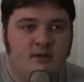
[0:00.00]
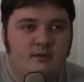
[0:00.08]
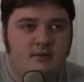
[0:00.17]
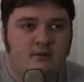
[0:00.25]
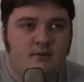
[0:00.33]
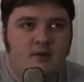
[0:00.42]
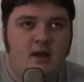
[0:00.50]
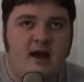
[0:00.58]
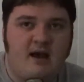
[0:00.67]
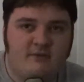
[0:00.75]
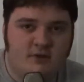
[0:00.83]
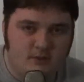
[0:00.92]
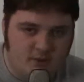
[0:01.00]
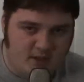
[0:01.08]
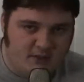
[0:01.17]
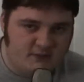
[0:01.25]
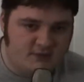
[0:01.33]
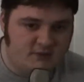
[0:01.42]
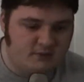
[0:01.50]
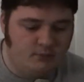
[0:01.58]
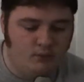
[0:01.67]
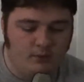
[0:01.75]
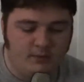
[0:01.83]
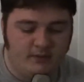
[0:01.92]
but having you guys to
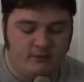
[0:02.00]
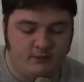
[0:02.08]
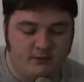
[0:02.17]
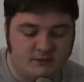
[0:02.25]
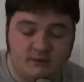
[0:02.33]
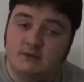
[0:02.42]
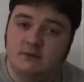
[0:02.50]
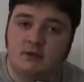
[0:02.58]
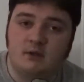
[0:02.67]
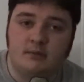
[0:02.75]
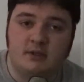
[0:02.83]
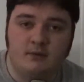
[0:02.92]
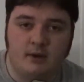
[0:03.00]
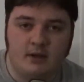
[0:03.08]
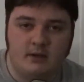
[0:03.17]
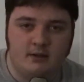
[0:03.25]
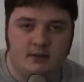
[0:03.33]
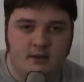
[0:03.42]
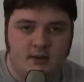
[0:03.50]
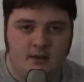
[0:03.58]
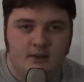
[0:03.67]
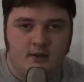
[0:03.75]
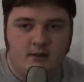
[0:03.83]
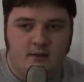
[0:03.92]
support me through this is going to be great.
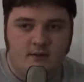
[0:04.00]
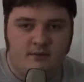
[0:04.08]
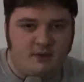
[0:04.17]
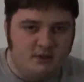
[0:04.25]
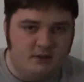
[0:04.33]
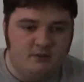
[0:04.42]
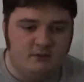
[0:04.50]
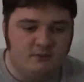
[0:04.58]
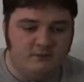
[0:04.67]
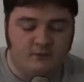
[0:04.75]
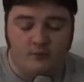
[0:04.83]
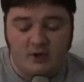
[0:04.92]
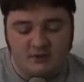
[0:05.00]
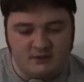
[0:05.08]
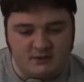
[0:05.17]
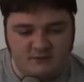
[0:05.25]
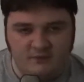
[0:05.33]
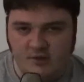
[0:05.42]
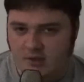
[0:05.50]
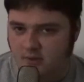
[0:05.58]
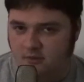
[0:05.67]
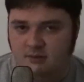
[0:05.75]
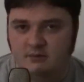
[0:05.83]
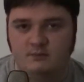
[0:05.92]
Thank you for watching this
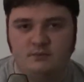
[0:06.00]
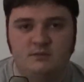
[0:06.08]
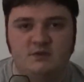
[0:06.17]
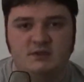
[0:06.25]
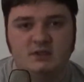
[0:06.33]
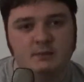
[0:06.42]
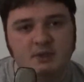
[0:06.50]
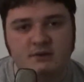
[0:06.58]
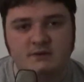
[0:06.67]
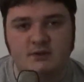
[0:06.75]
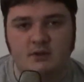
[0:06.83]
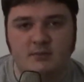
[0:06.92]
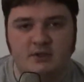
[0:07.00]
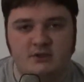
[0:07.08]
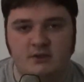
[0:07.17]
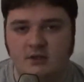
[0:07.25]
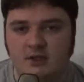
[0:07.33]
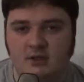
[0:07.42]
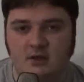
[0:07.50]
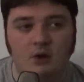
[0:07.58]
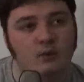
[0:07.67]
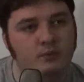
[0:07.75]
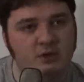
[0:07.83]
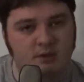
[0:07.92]
video and seeing me at the start of my journey, and I
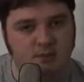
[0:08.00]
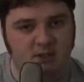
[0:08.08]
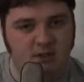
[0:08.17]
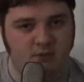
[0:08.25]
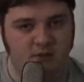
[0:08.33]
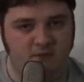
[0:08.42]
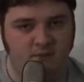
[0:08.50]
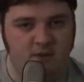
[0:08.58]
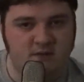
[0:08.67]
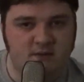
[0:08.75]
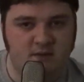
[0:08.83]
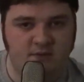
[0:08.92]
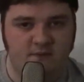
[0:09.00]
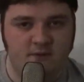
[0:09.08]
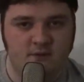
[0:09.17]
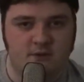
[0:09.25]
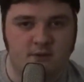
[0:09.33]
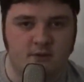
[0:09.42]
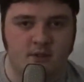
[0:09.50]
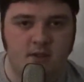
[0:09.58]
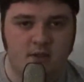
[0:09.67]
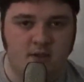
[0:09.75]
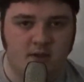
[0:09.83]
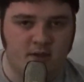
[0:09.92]
hope we can become good friends throughout the future.
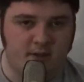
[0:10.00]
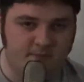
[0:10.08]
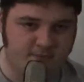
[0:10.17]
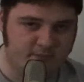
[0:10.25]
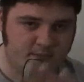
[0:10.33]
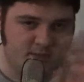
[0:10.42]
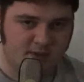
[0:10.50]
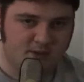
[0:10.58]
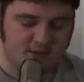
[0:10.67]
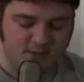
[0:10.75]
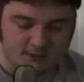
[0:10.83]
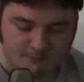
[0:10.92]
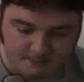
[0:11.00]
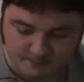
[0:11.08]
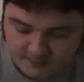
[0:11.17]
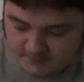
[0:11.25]
All right, see ya.